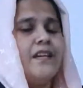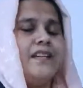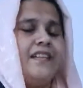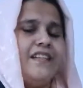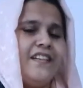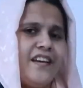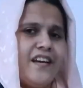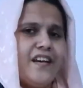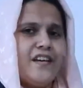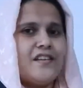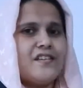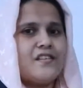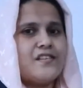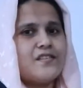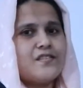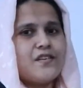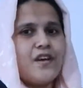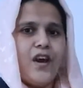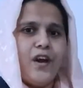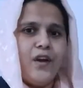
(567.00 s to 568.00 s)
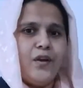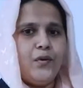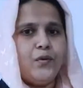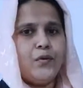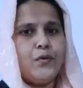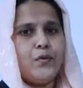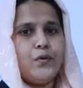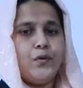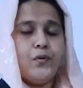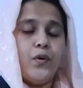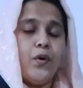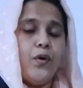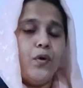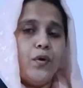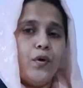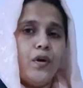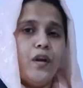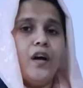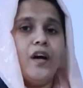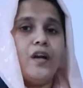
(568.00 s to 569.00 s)
Yes, I know you
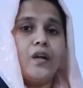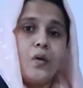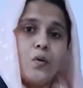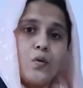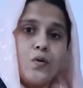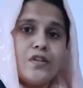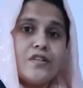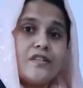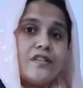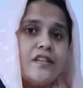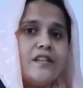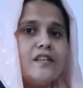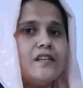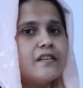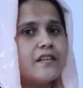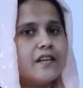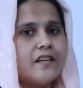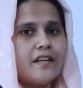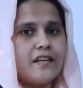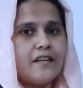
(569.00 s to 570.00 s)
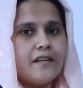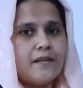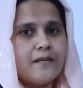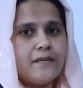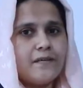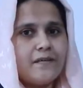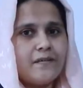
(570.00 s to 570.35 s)
all are good children.